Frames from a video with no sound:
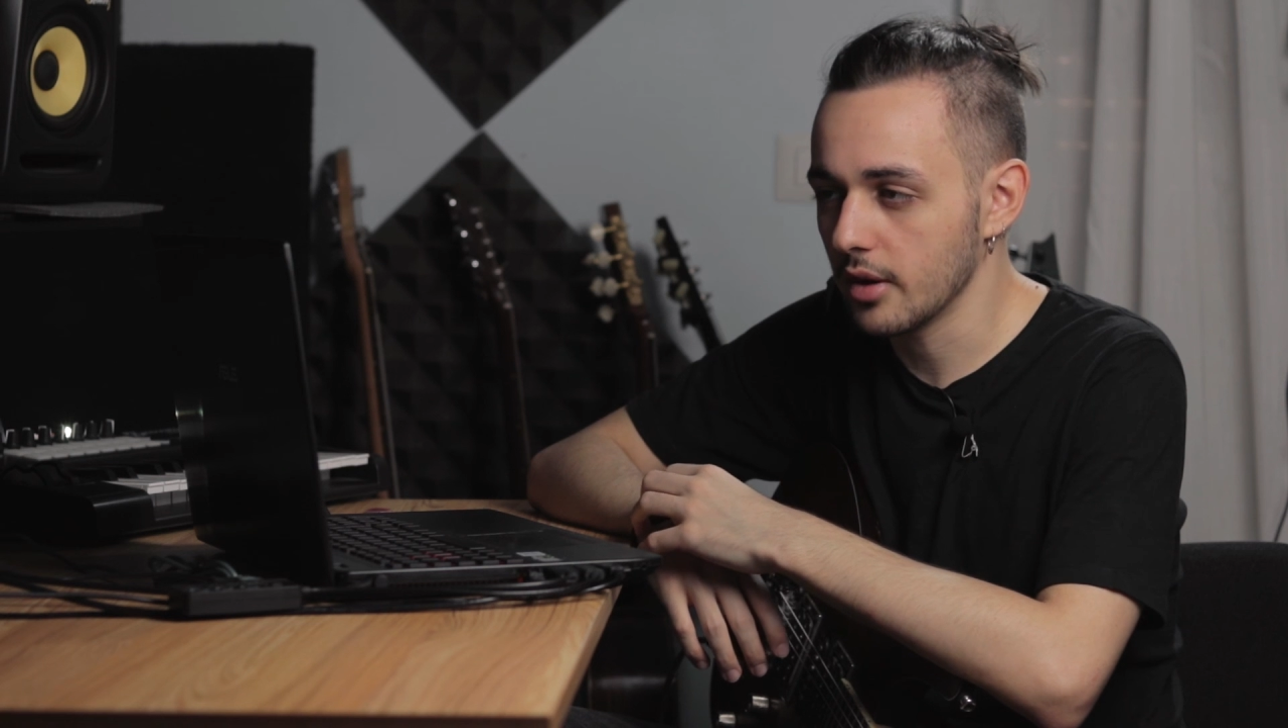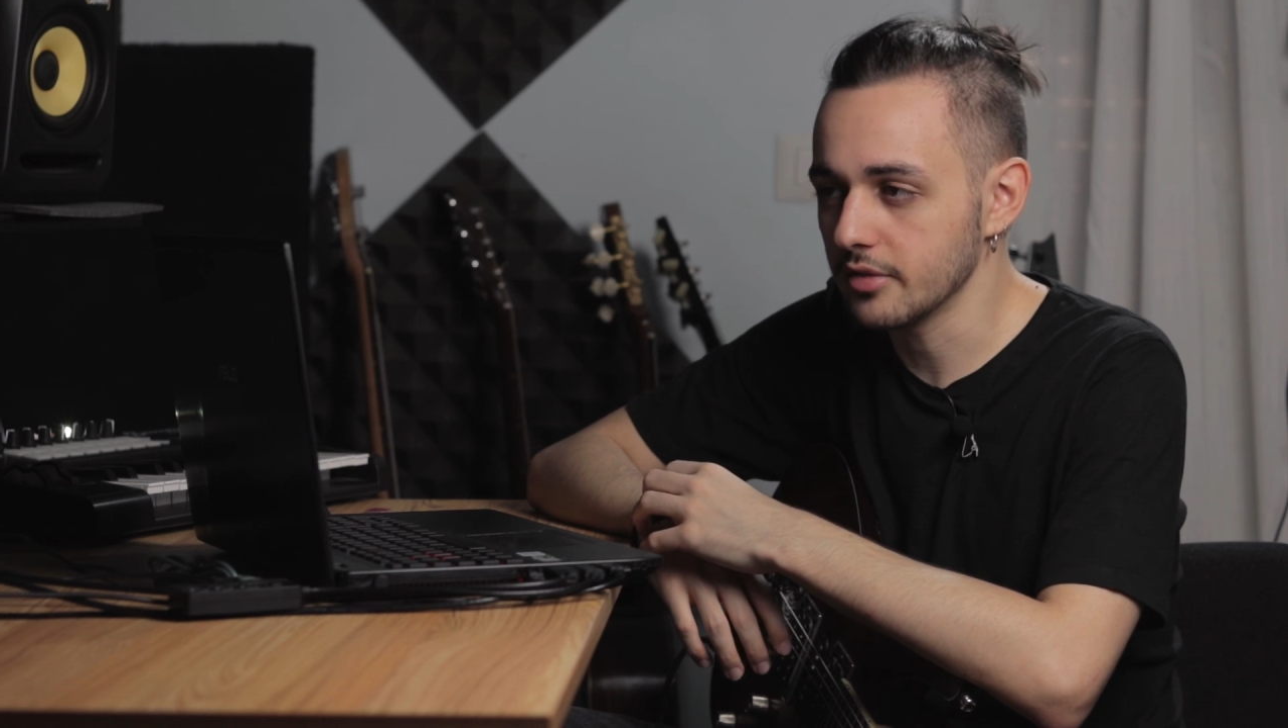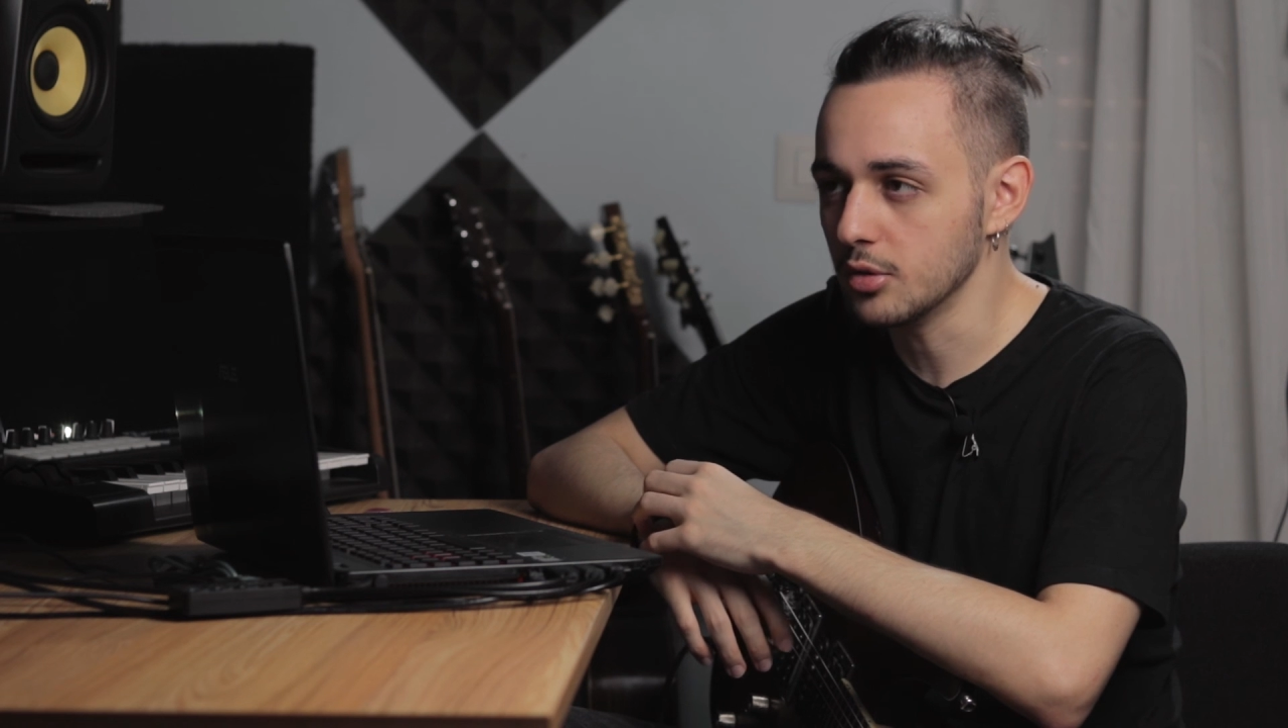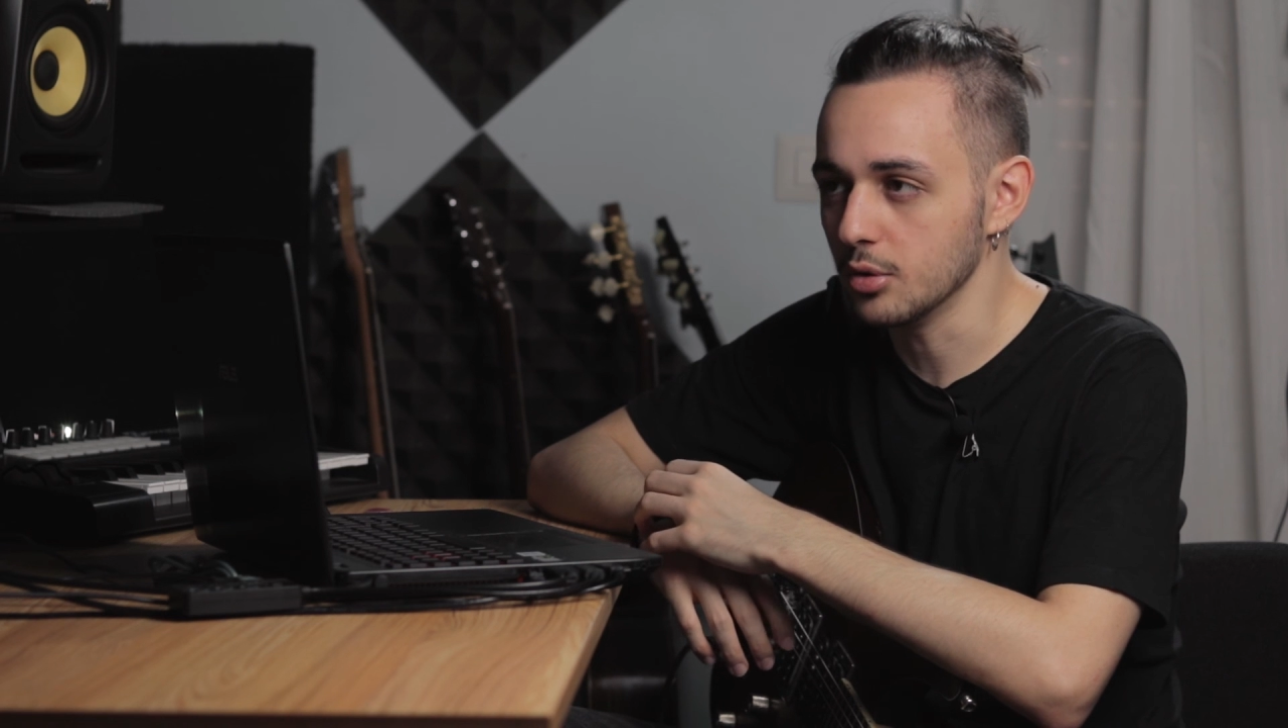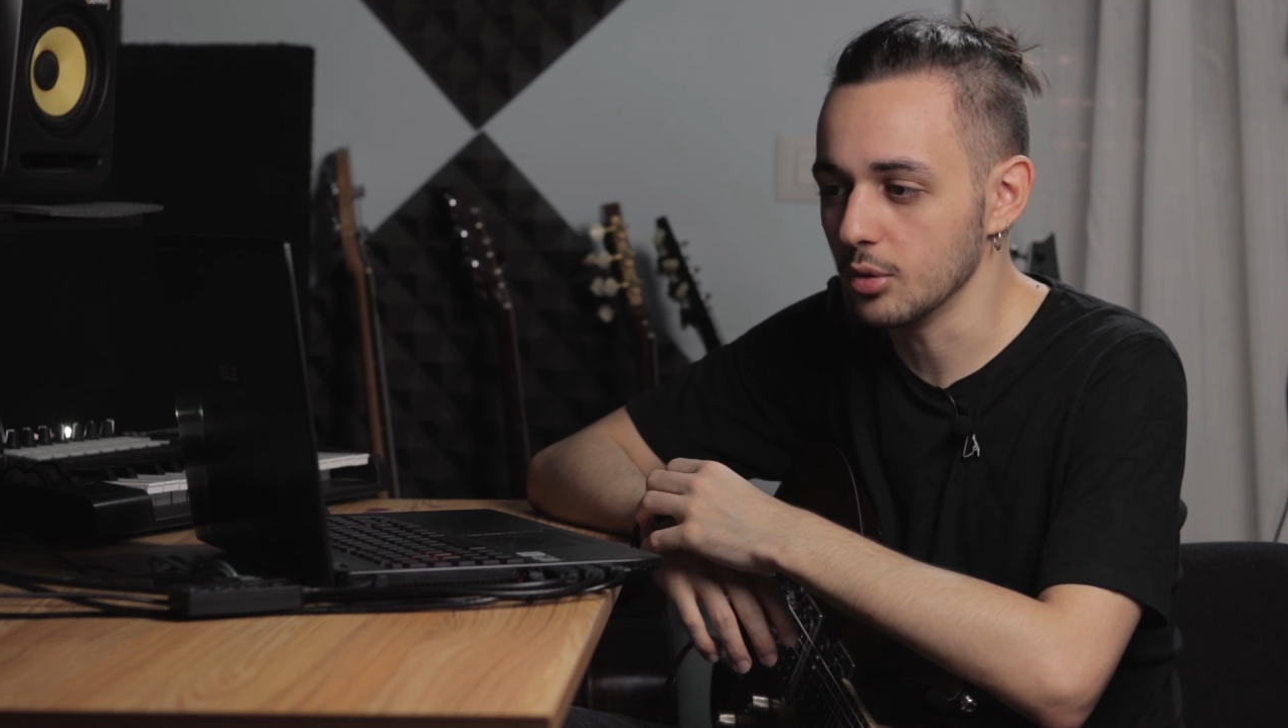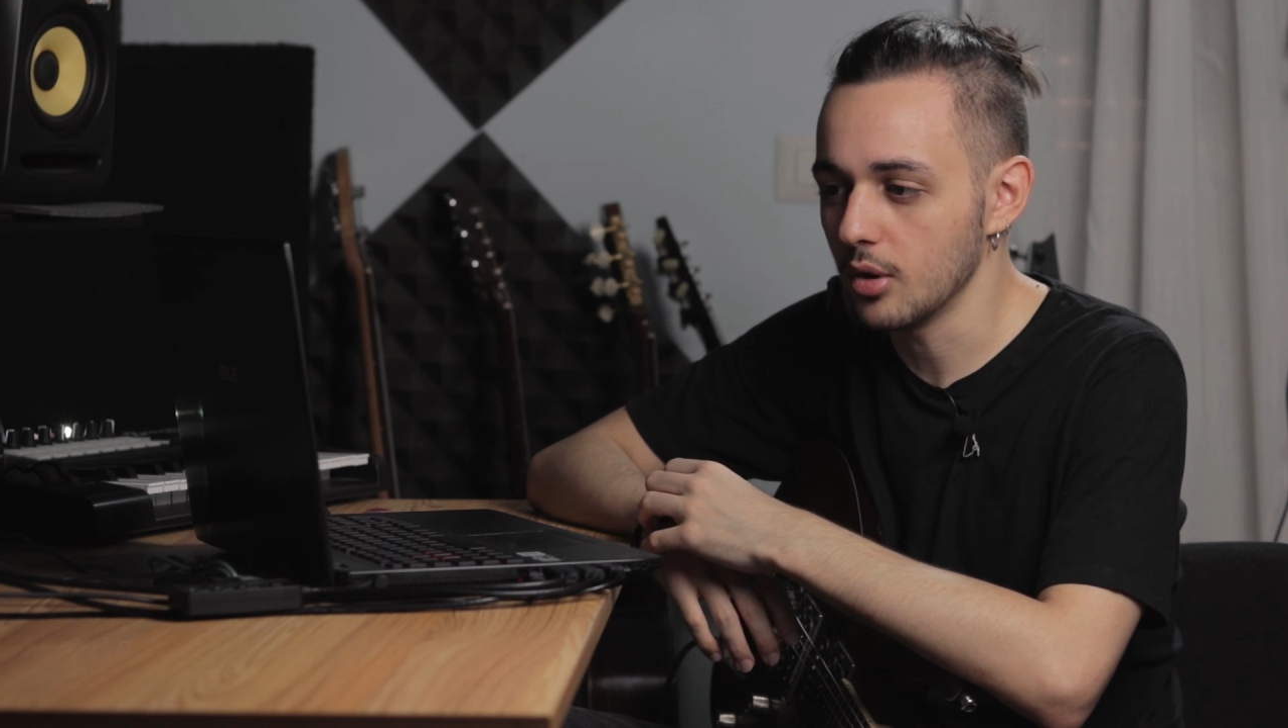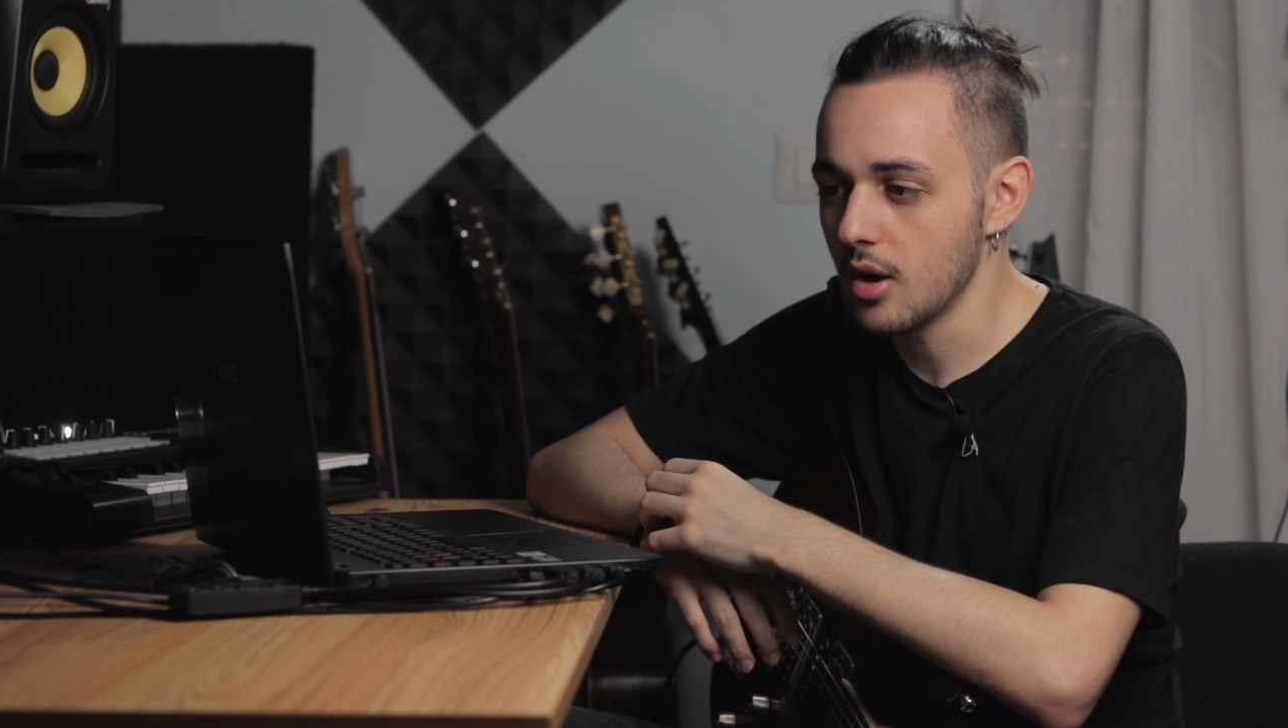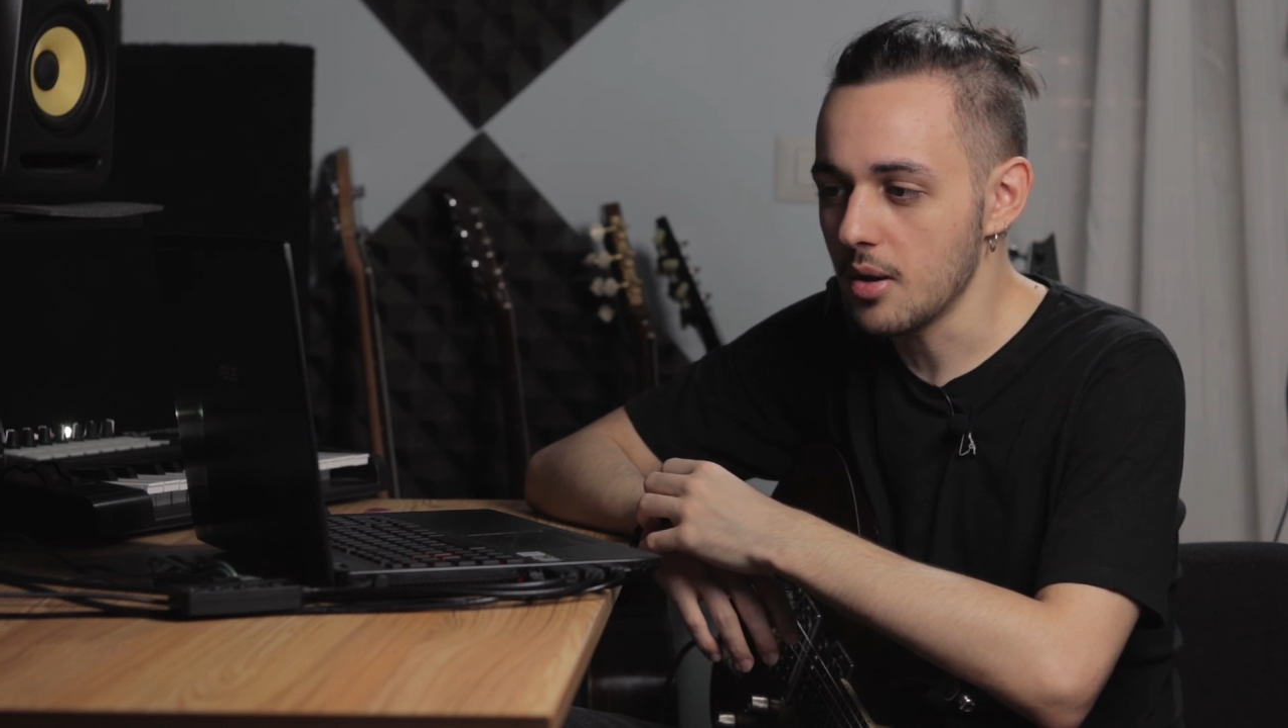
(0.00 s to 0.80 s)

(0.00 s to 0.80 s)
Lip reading: have to